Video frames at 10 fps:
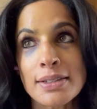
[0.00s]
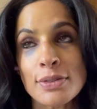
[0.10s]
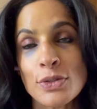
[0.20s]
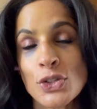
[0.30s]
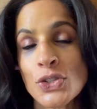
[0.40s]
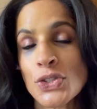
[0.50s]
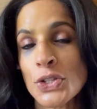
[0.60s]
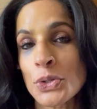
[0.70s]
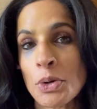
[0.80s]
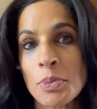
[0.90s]
just the
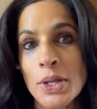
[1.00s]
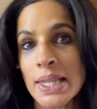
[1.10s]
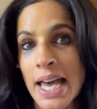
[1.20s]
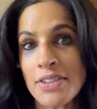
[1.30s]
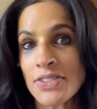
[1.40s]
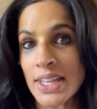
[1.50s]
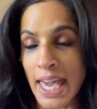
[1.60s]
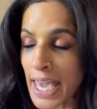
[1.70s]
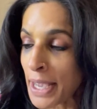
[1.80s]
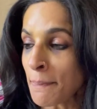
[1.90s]
normal life
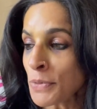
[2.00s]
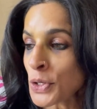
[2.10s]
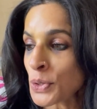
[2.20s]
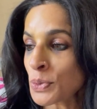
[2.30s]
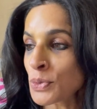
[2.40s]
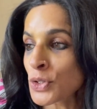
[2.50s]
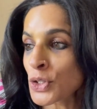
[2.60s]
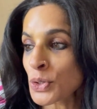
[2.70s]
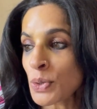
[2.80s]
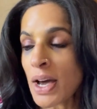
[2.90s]
game, you
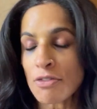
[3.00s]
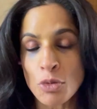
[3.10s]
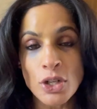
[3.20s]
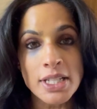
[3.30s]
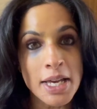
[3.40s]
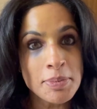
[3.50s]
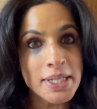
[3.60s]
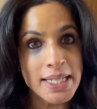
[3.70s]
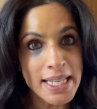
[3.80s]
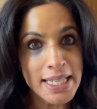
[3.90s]
do have more time
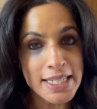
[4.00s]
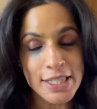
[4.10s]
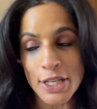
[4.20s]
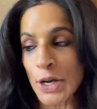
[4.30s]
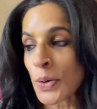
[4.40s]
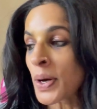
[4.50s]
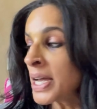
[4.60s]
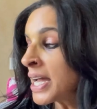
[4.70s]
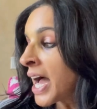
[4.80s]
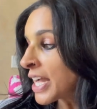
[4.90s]
to knit. So
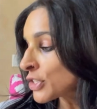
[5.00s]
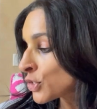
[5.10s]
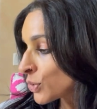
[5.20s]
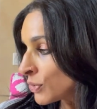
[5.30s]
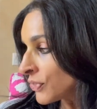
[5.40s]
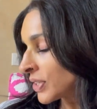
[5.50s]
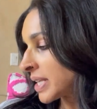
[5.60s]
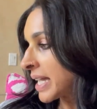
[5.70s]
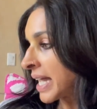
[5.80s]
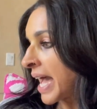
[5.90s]
I do feel
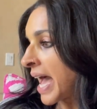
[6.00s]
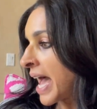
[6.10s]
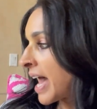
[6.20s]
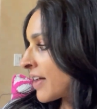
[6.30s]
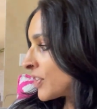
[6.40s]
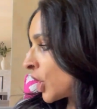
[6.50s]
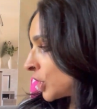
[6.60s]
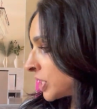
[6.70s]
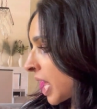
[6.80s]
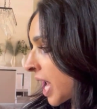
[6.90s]
like I have a
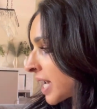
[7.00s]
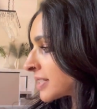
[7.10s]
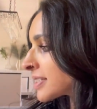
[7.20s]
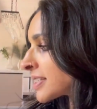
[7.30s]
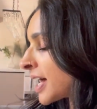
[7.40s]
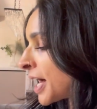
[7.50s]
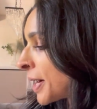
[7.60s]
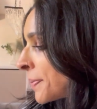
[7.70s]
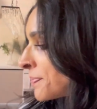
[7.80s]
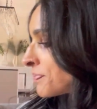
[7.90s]
lot
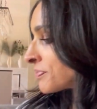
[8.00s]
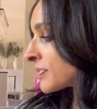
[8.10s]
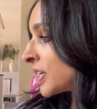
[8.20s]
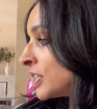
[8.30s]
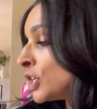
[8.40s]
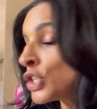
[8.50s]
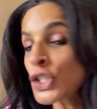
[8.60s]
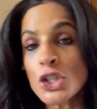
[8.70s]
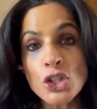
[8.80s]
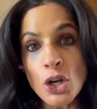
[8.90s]

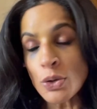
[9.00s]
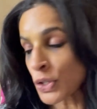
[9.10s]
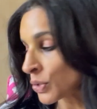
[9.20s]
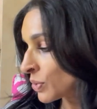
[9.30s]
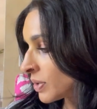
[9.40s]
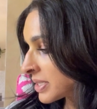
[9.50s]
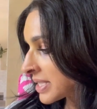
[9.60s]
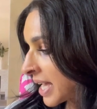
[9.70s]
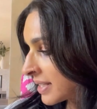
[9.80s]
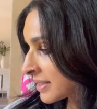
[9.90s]
to show you.
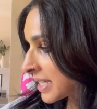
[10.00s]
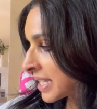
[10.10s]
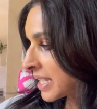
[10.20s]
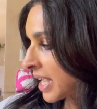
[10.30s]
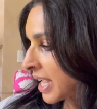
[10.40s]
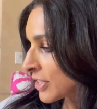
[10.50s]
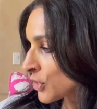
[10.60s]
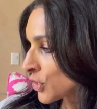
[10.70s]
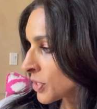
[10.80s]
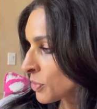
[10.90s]
Sadly, I
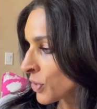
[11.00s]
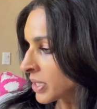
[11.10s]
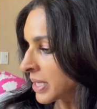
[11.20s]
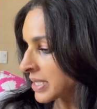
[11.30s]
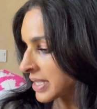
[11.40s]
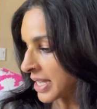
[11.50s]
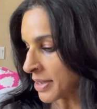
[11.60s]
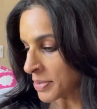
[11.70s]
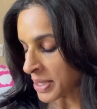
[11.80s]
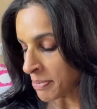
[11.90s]
just am realizing
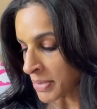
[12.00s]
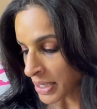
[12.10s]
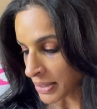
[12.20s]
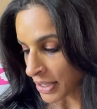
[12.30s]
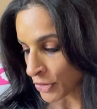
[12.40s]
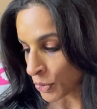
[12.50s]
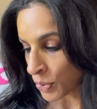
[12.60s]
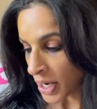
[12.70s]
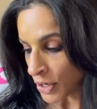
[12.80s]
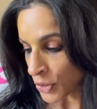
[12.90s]
I'm in the middle of a
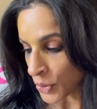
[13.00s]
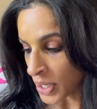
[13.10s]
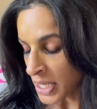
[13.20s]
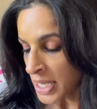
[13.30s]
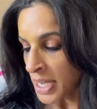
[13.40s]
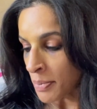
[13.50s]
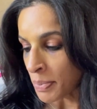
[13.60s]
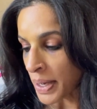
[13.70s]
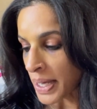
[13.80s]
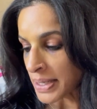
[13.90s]
row,
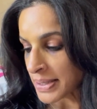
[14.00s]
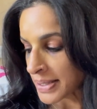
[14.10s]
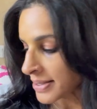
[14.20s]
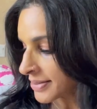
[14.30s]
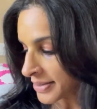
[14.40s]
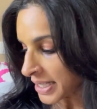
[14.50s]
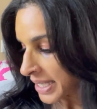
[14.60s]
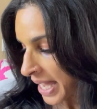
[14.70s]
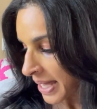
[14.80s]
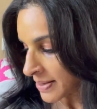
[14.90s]
but
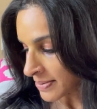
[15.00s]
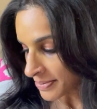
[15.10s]
again,